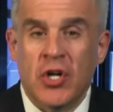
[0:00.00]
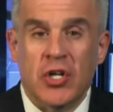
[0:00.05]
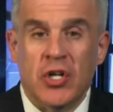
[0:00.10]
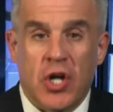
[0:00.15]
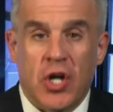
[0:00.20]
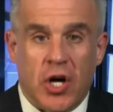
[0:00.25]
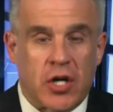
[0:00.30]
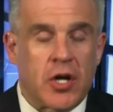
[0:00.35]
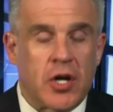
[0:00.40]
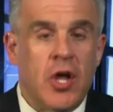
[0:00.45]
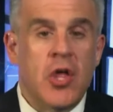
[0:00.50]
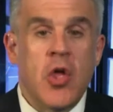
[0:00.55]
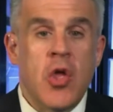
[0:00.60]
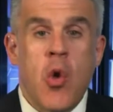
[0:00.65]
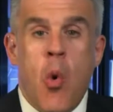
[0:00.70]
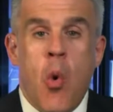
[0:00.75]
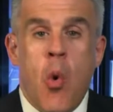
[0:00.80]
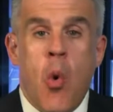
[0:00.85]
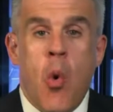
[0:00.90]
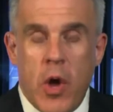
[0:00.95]
Look,
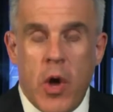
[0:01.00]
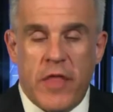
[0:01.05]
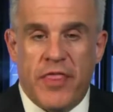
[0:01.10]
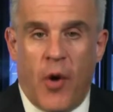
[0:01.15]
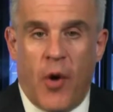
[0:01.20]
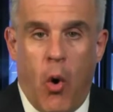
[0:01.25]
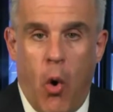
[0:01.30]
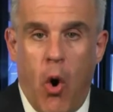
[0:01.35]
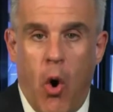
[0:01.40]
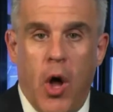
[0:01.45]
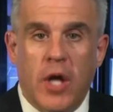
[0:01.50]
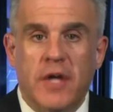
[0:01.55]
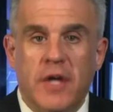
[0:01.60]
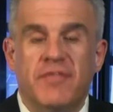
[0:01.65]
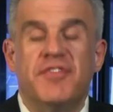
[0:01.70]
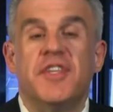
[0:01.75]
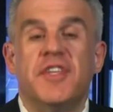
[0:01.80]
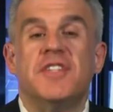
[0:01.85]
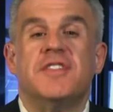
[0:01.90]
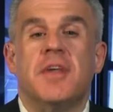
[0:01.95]
with all
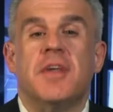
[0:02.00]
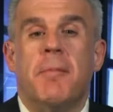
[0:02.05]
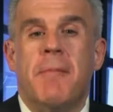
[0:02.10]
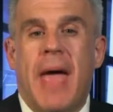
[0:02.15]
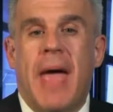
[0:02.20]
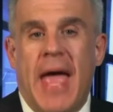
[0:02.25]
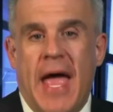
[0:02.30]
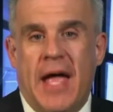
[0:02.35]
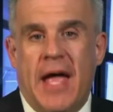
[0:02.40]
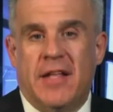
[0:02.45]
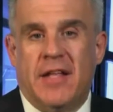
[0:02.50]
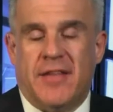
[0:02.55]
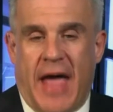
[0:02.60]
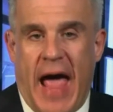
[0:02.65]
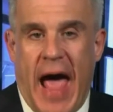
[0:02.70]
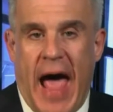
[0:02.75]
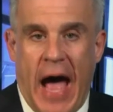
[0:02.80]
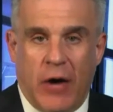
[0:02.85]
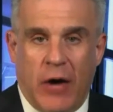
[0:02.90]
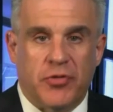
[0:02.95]
of the demand
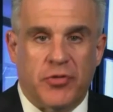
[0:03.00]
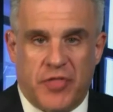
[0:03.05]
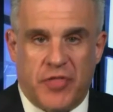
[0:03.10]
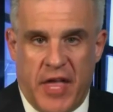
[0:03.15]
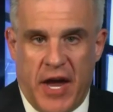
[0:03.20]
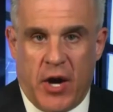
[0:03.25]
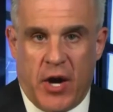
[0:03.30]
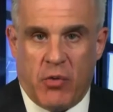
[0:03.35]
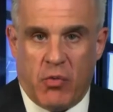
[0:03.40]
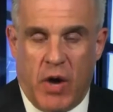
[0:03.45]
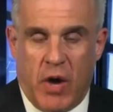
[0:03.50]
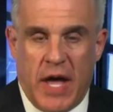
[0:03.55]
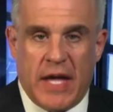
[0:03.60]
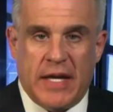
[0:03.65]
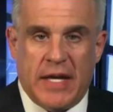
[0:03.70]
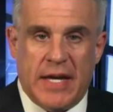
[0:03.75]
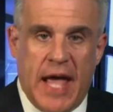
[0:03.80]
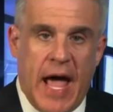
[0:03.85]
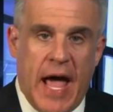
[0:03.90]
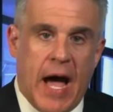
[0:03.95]
out there right
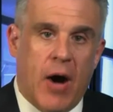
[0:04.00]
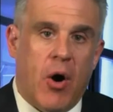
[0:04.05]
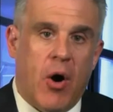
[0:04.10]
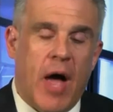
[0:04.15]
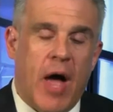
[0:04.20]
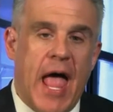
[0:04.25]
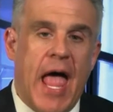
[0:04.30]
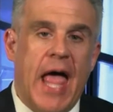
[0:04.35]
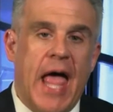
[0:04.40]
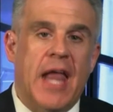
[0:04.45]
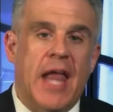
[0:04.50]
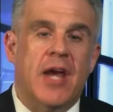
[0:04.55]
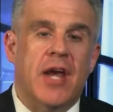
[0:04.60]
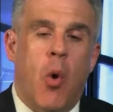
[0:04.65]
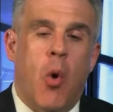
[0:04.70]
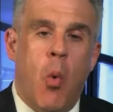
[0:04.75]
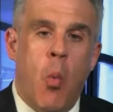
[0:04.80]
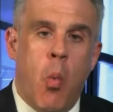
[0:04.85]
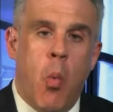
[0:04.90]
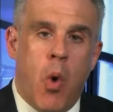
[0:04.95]
now and
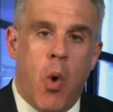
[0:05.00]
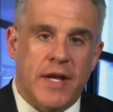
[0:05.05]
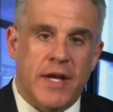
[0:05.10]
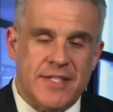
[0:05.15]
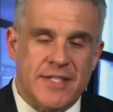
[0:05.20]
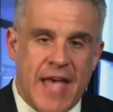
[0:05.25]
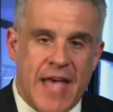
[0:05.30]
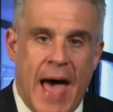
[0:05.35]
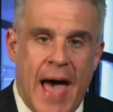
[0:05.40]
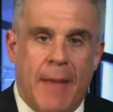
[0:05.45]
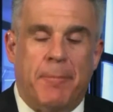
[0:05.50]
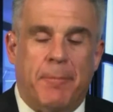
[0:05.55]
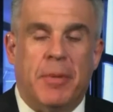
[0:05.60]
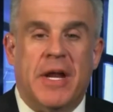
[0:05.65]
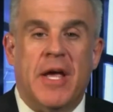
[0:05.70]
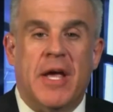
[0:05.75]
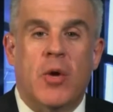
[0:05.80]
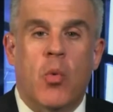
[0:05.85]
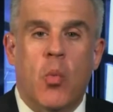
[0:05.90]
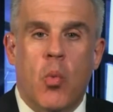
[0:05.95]
what is
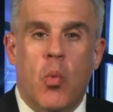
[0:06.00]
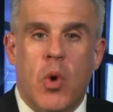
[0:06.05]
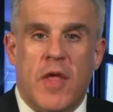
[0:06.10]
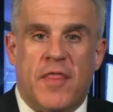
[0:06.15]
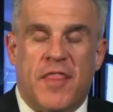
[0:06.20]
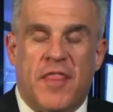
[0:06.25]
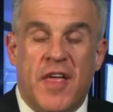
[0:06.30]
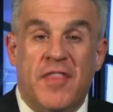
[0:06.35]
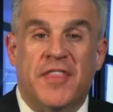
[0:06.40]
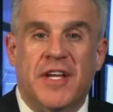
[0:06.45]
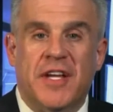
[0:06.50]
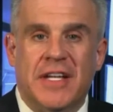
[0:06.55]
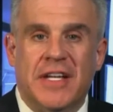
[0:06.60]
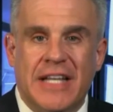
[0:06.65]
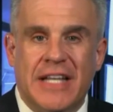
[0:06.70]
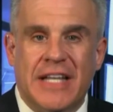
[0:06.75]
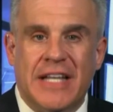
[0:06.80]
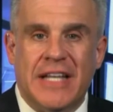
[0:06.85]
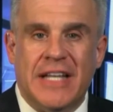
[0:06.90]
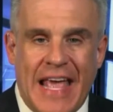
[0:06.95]
happening with
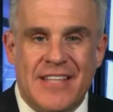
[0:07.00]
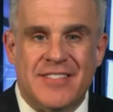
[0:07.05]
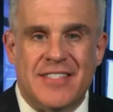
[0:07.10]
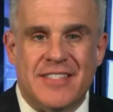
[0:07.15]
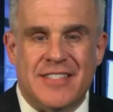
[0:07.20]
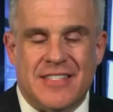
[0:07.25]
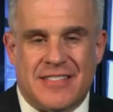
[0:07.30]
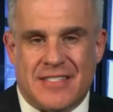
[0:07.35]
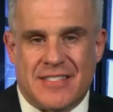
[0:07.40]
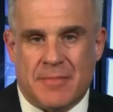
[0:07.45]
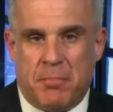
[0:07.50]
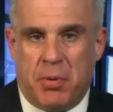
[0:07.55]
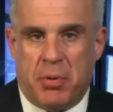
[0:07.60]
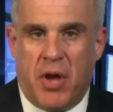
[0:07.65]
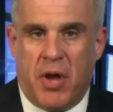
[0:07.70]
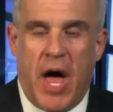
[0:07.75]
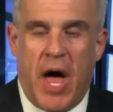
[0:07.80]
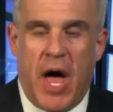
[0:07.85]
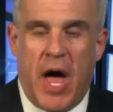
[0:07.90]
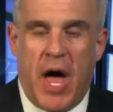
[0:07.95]
delays in the
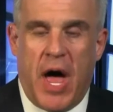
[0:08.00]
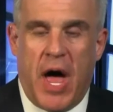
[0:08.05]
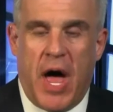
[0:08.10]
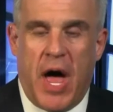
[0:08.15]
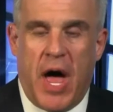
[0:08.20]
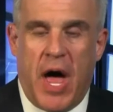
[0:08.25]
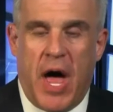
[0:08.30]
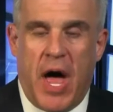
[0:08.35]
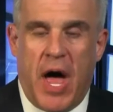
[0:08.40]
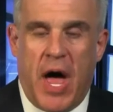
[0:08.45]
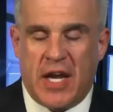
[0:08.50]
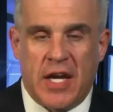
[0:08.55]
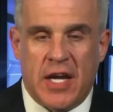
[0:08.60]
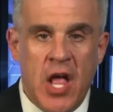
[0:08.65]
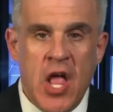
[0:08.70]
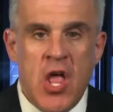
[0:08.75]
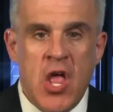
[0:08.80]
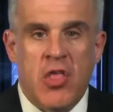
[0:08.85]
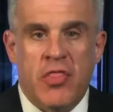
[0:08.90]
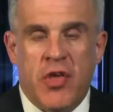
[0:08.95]
supply chain,
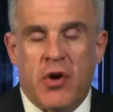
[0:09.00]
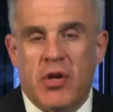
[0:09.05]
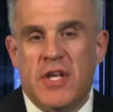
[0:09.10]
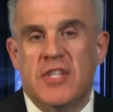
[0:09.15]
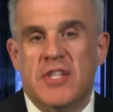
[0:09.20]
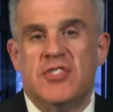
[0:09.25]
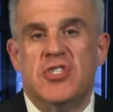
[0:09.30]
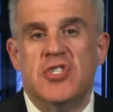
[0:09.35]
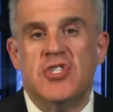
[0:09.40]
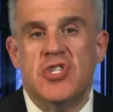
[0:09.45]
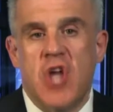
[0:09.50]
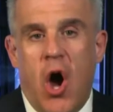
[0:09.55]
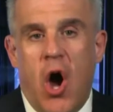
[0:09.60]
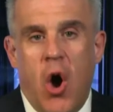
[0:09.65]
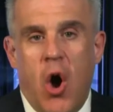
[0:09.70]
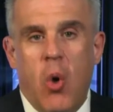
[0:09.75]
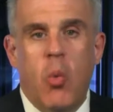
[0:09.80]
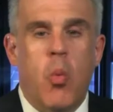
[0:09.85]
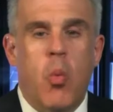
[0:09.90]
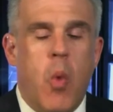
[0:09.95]
there is
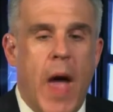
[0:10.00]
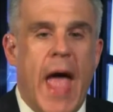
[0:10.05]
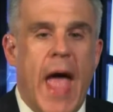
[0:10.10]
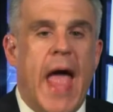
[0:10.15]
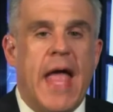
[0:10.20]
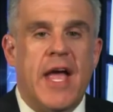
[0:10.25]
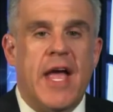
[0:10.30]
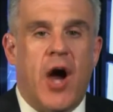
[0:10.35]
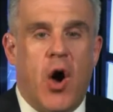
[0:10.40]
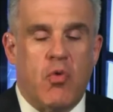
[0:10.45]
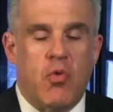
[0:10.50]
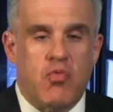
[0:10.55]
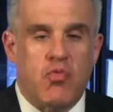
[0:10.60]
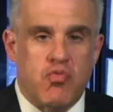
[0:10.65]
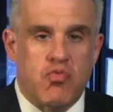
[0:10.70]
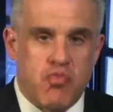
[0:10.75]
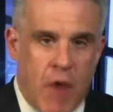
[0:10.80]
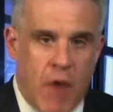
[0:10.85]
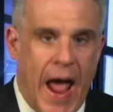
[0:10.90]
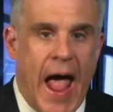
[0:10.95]
no way
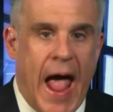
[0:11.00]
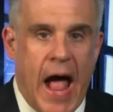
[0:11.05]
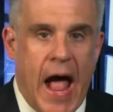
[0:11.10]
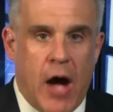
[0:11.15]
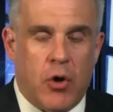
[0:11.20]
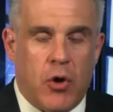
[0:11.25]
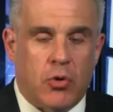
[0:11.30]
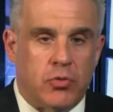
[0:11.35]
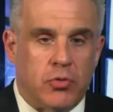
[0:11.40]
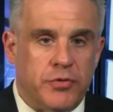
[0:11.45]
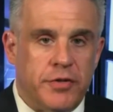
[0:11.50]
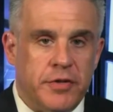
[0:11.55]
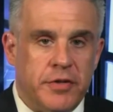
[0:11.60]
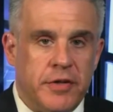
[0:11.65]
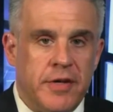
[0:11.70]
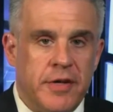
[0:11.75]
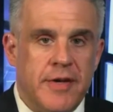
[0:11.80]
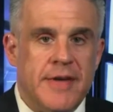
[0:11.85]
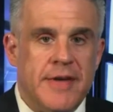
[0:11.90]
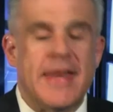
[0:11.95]
around
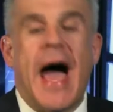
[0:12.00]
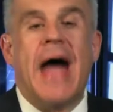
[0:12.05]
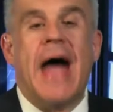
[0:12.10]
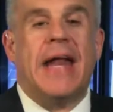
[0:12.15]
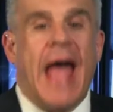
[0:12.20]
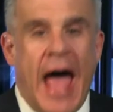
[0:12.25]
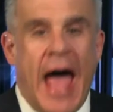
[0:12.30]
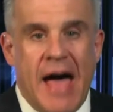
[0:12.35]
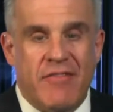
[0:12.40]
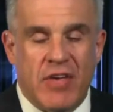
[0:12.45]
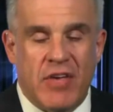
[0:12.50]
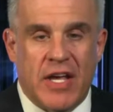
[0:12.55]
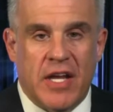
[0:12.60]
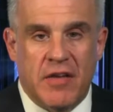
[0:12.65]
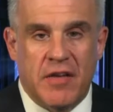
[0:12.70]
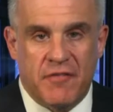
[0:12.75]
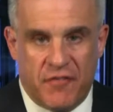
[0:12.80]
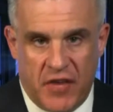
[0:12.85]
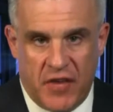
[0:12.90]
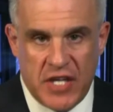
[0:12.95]
not having an
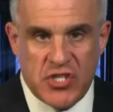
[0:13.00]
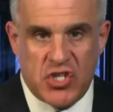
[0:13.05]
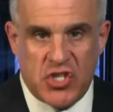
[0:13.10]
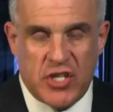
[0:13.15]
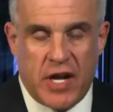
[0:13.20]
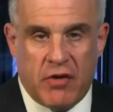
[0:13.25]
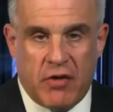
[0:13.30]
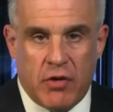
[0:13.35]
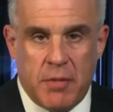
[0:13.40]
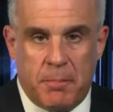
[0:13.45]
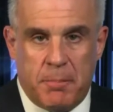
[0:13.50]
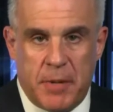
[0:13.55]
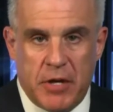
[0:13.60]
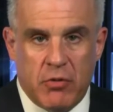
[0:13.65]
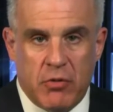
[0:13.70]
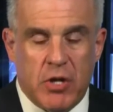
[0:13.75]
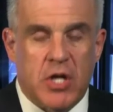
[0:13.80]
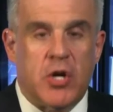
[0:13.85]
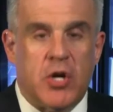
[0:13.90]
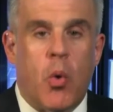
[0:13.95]
inflationary
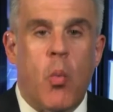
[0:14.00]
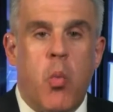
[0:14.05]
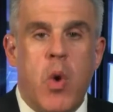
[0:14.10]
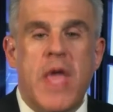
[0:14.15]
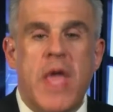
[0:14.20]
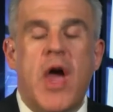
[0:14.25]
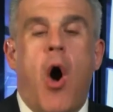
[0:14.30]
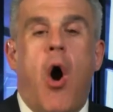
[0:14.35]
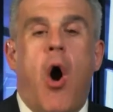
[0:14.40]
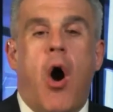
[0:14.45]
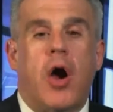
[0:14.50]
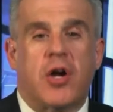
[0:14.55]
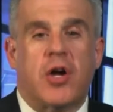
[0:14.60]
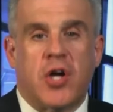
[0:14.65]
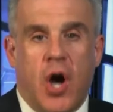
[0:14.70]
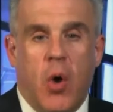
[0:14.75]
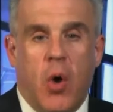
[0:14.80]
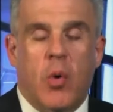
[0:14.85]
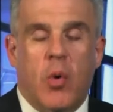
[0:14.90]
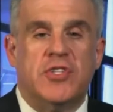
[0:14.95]
period. We are
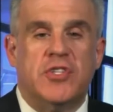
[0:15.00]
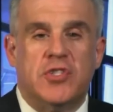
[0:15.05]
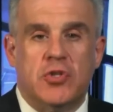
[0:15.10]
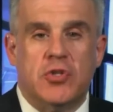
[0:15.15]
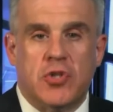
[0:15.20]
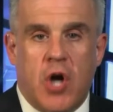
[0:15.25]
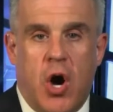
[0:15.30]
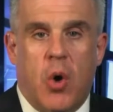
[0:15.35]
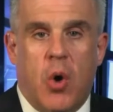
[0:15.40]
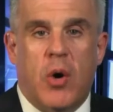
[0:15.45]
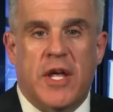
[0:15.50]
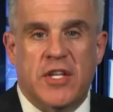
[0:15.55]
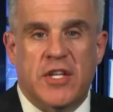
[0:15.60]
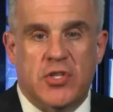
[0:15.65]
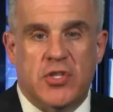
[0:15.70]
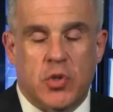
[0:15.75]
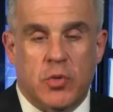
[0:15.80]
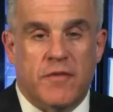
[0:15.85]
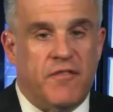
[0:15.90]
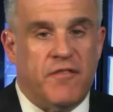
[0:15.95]
going to go
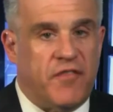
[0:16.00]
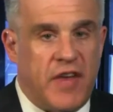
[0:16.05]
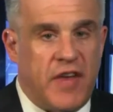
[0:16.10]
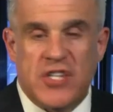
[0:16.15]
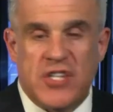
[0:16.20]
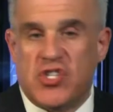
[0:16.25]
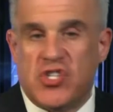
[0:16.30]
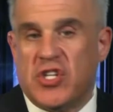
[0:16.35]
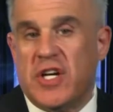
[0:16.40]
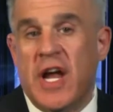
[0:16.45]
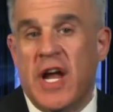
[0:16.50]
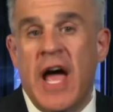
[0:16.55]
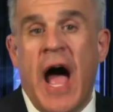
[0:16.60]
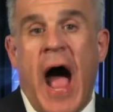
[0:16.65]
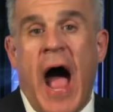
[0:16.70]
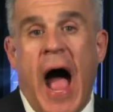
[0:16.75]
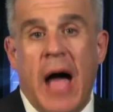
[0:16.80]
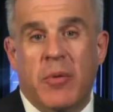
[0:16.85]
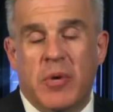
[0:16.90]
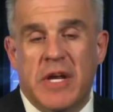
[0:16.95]
into inflation.
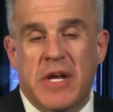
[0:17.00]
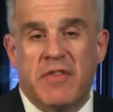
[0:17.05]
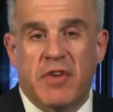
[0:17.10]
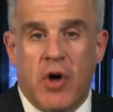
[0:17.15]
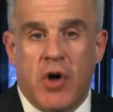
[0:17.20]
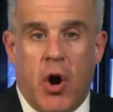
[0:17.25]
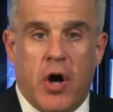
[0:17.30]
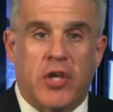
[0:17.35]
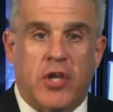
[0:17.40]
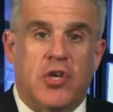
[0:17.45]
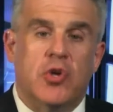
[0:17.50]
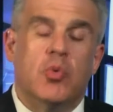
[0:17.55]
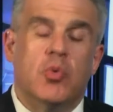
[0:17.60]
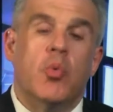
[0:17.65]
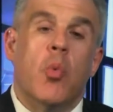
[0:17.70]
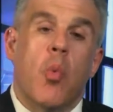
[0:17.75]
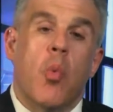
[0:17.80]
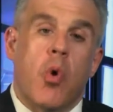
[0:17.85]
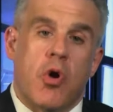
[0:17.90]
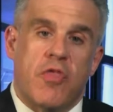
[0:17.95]
I would even
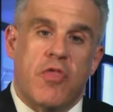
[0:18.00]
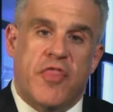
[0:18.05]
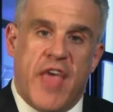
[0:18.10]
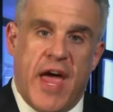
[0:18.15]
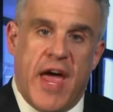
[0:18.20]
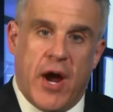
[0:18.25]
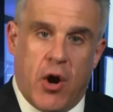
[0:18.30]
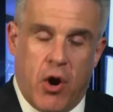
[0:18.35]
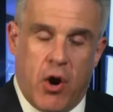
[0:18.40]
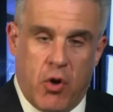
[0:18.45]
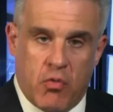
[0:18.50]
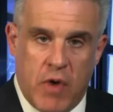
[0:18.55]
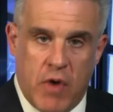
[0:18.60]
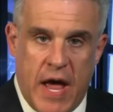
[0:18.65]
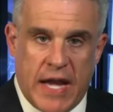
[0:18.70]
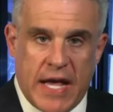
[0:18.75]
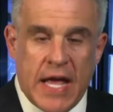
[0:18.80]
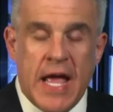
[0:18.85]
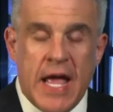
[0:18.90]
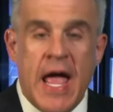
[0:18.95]
argue we're there
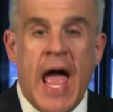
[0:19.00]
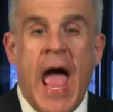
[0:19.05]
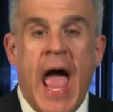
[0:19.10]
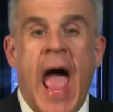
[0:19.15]
already.